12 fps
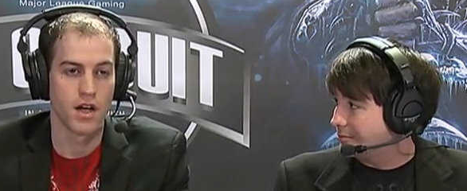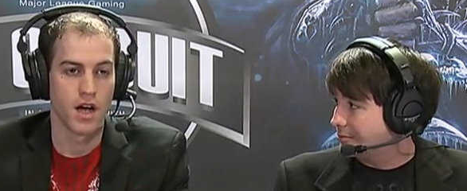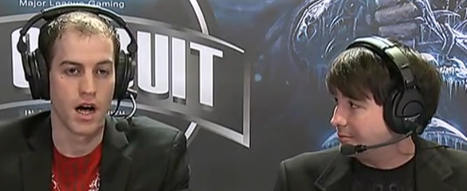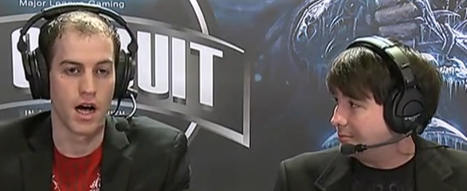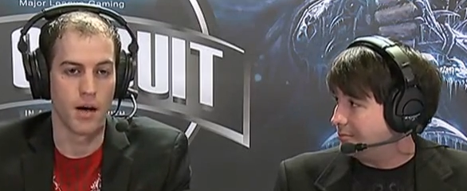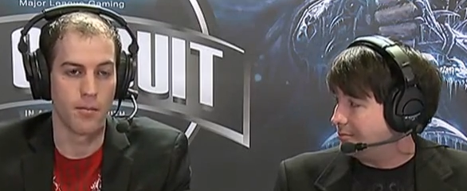
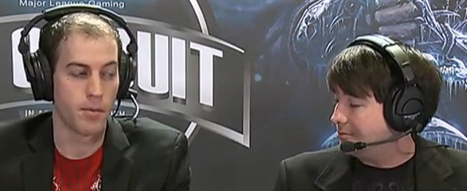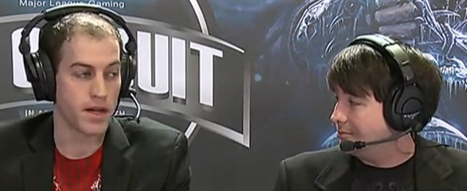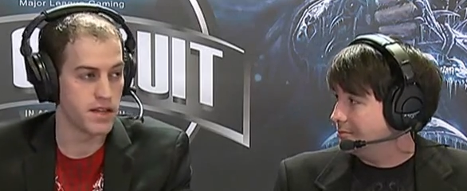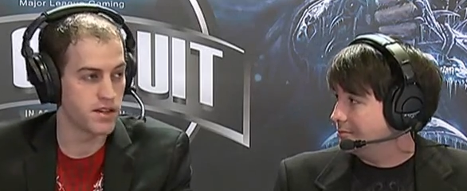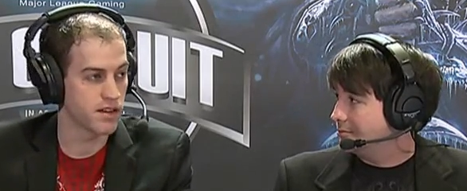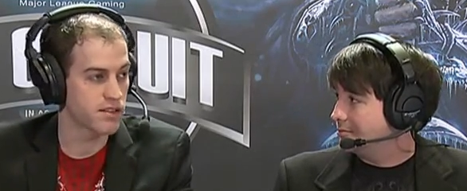Speaker 1: um, but he
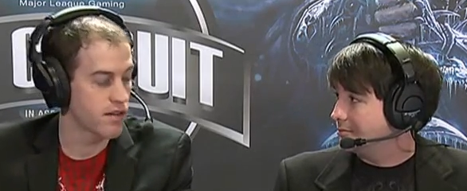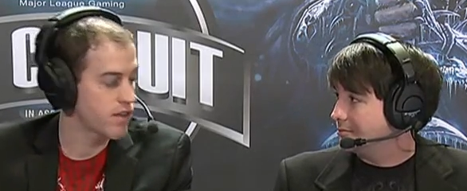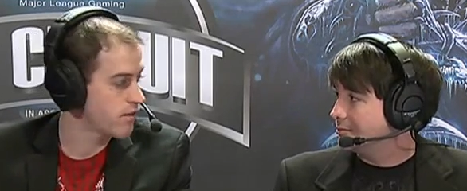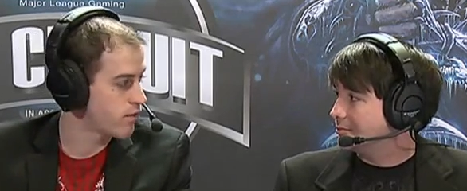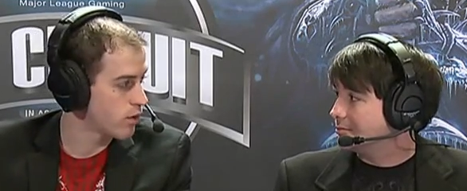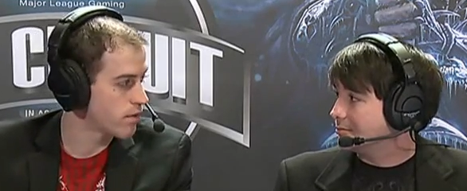does have that
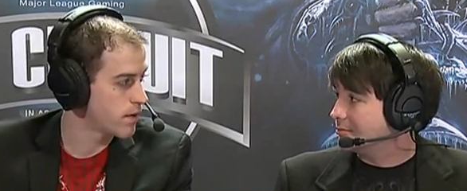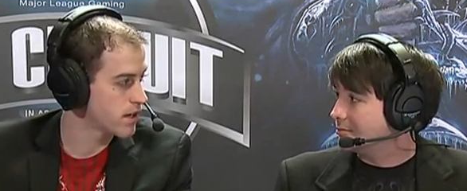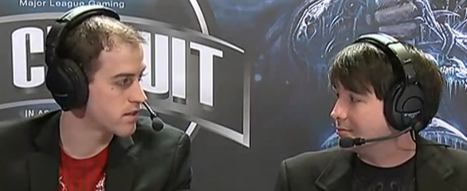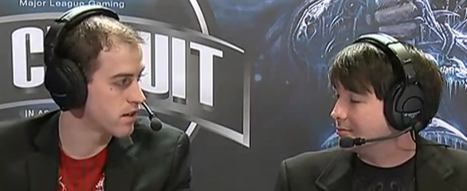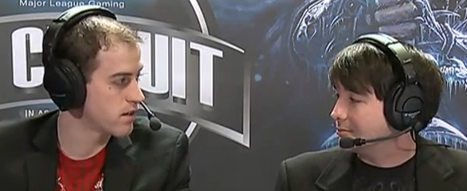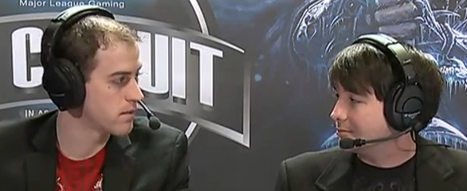fourth pick
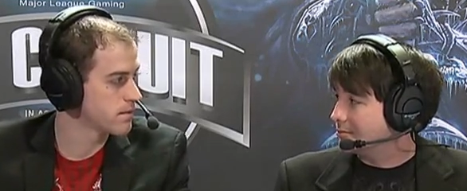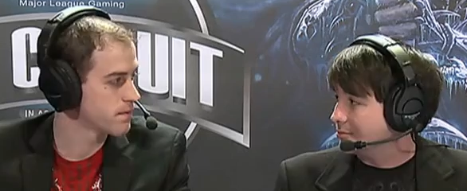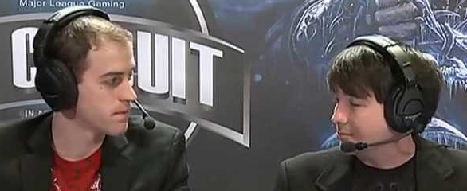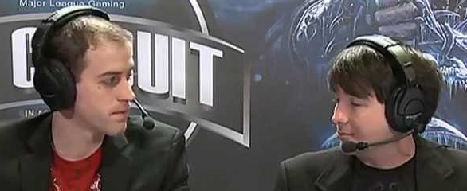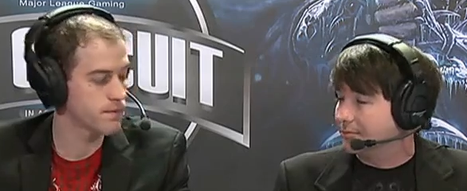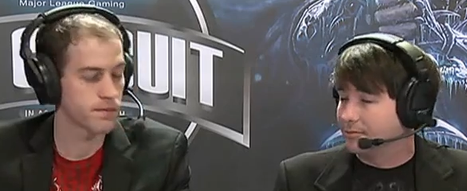still
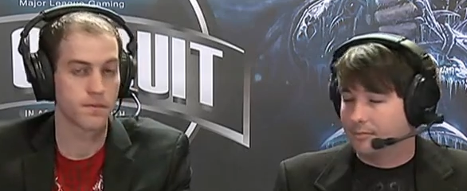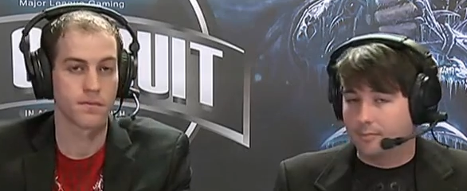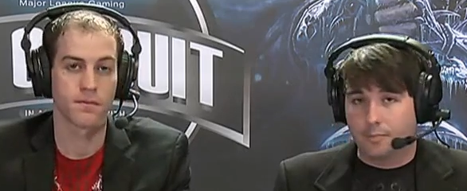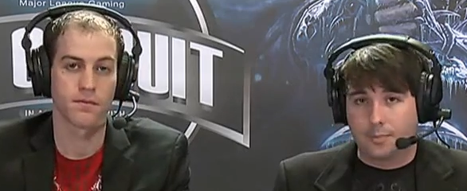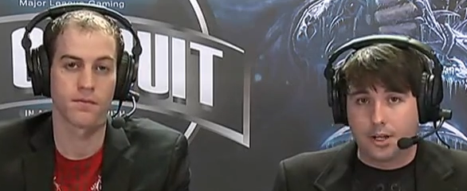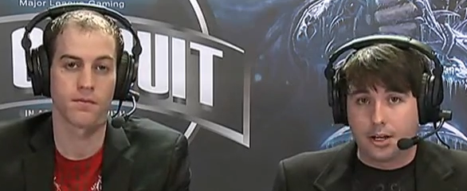
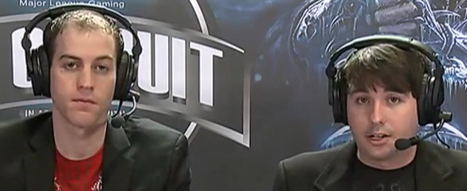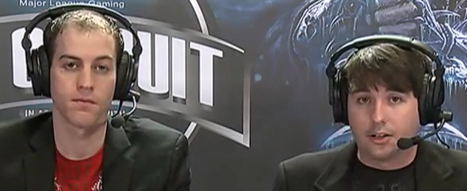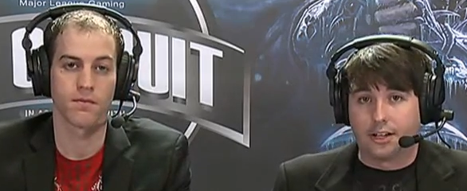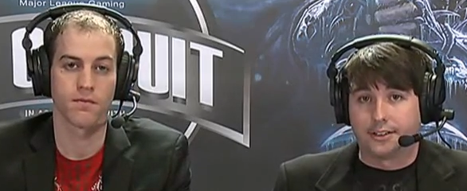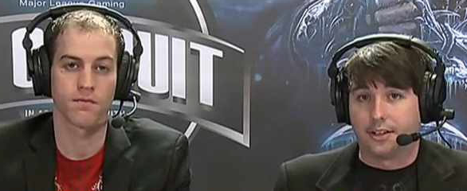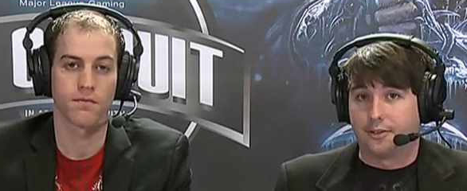
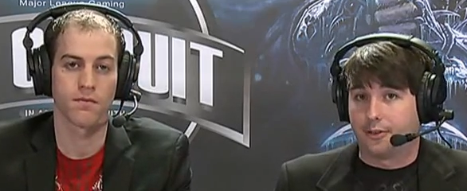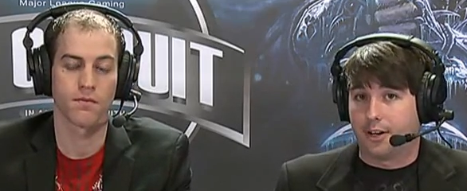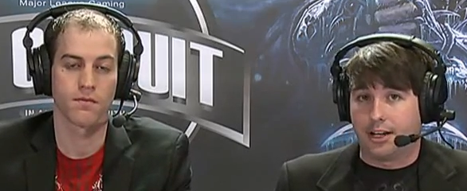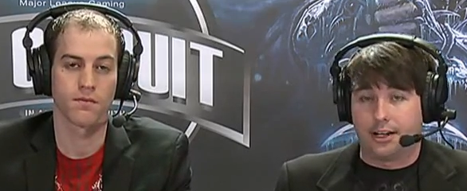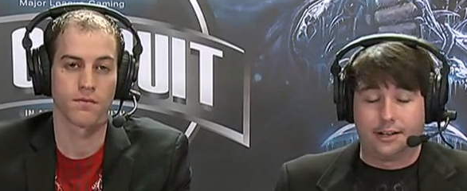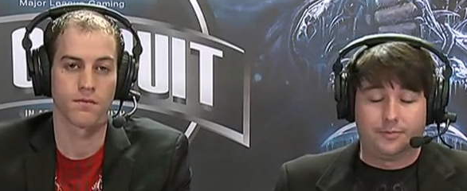
Speaker 2: collective,
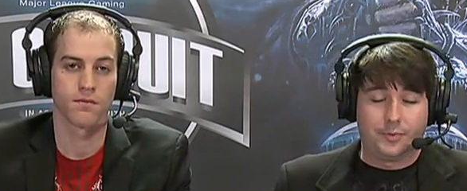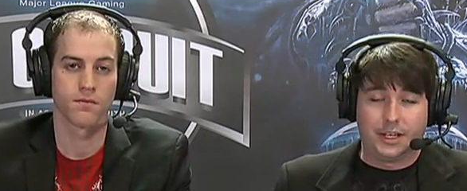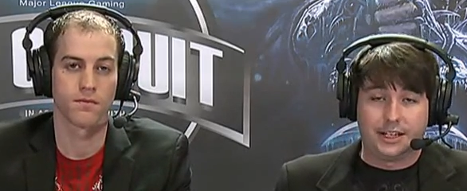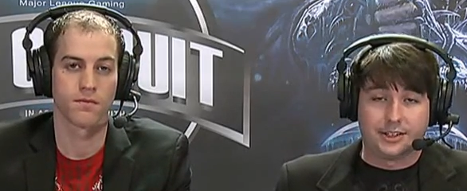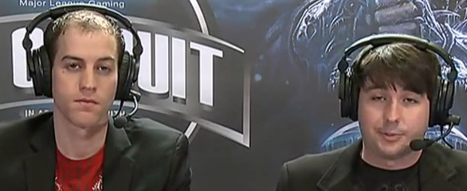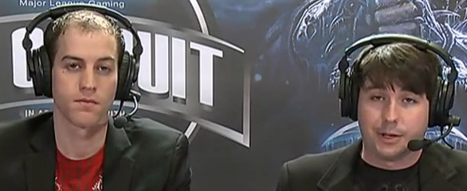uh,
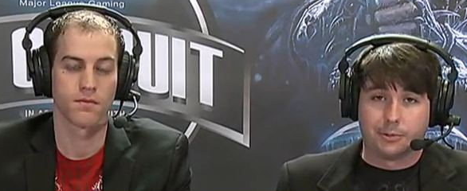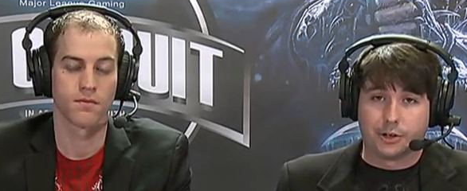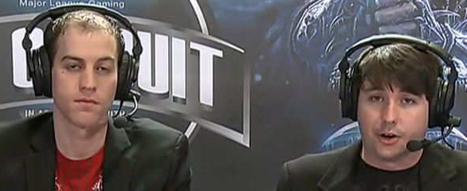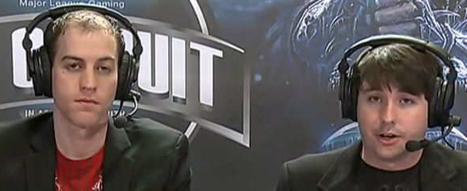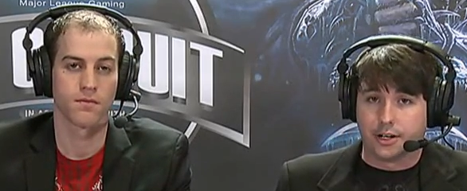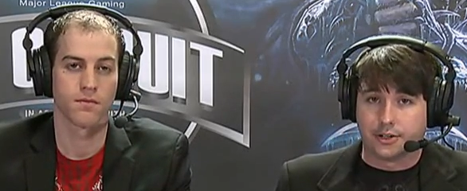he's been
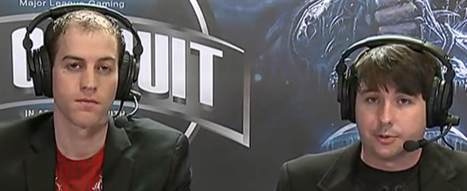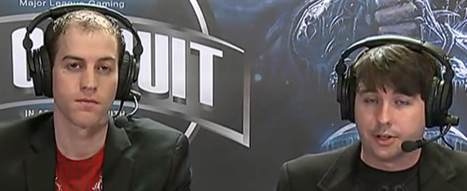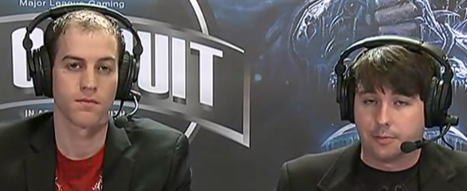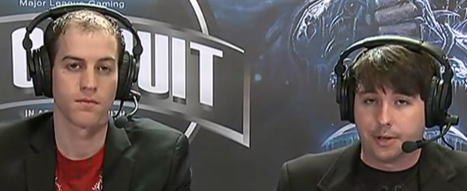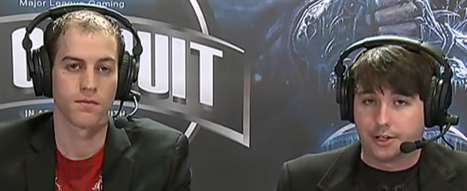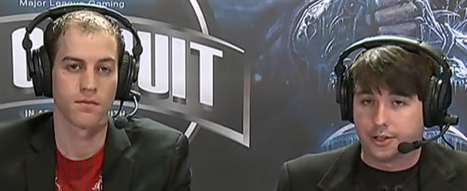regarded as one of the
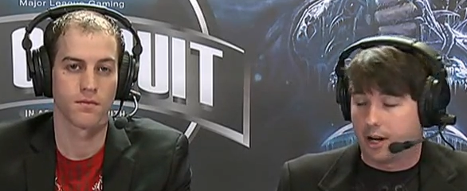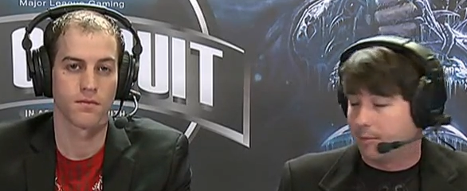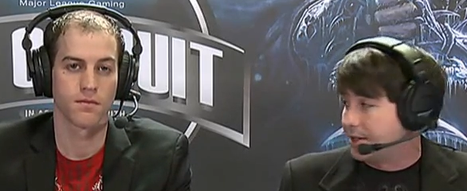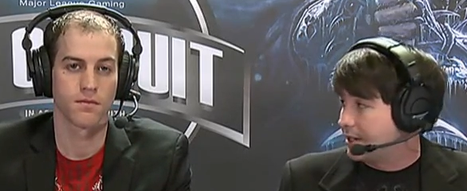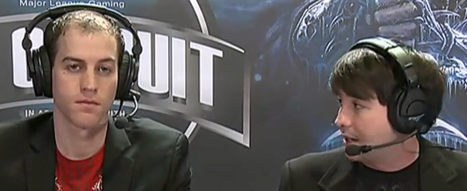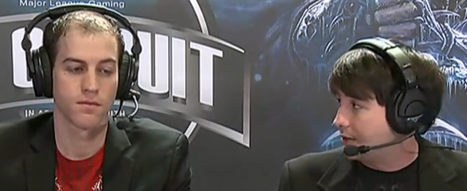best shamans
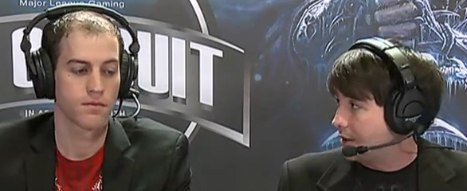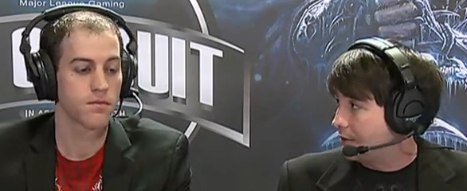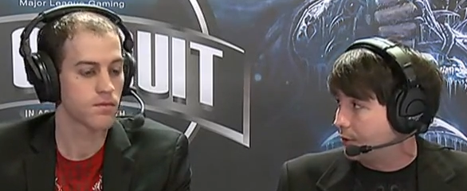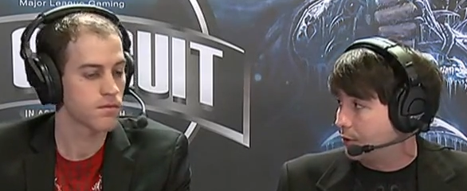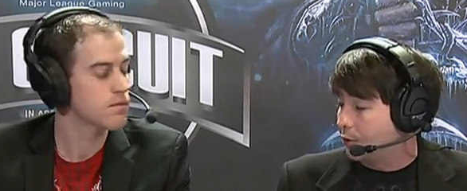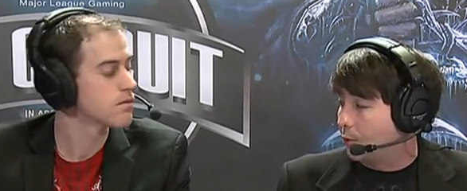out there
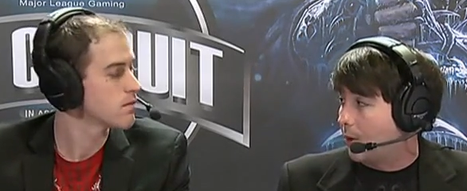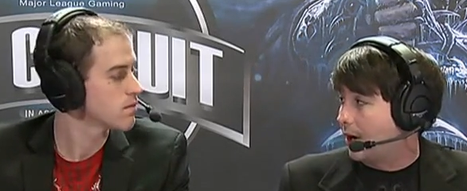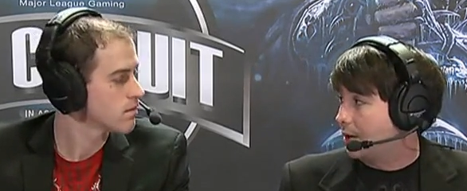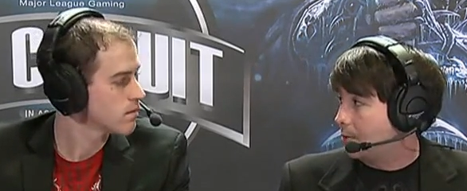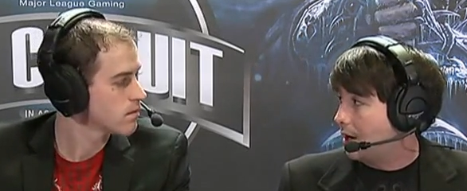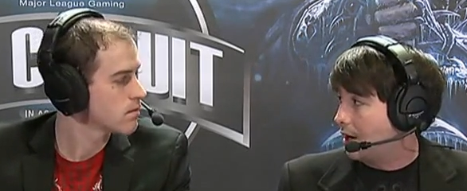for quite a
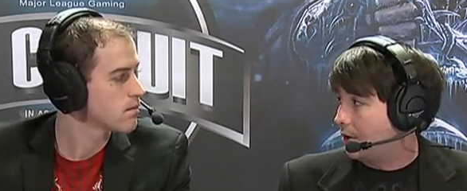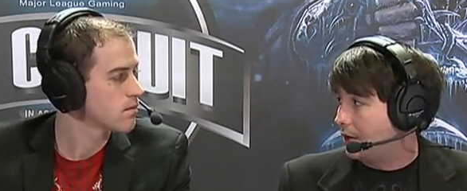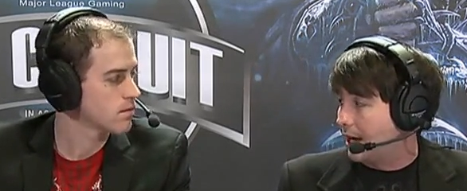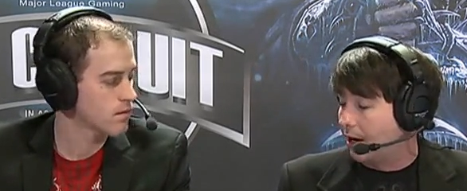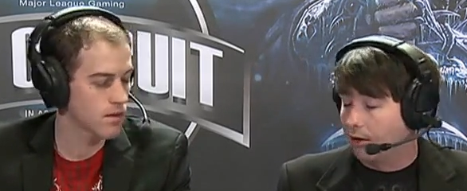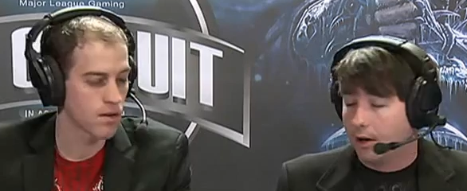while
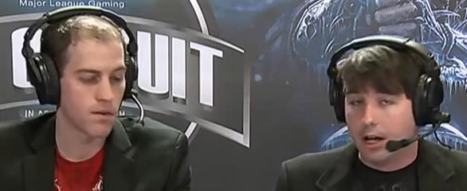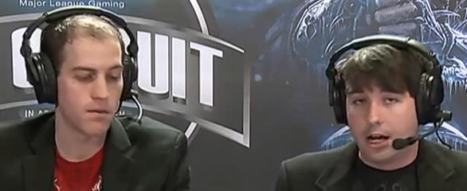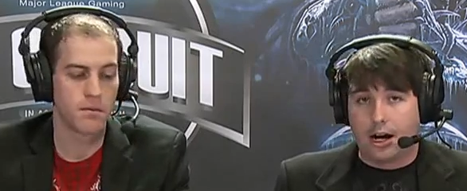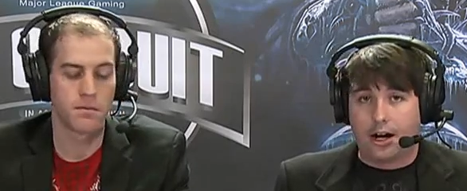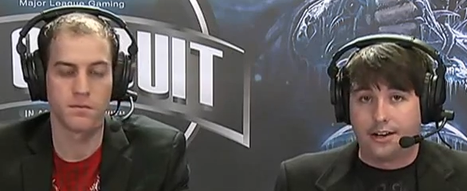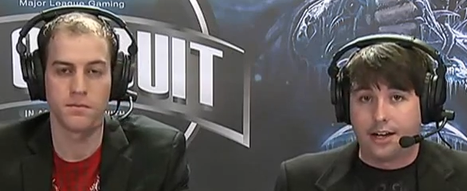now.
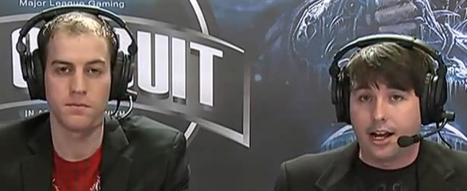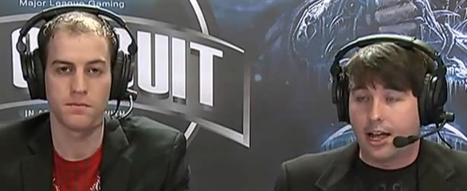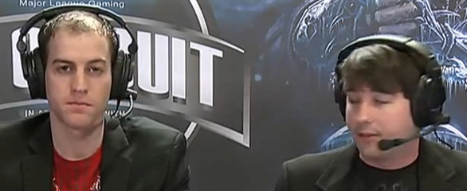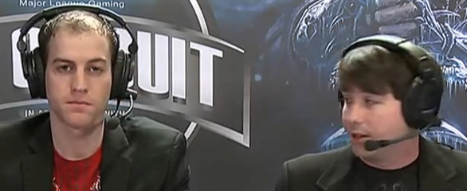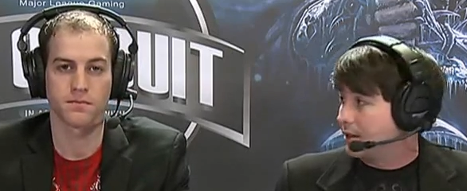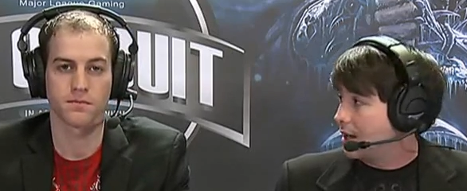Uh, not
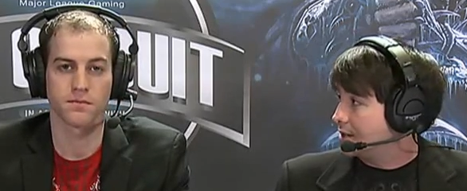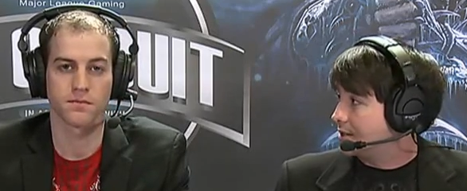having a lot of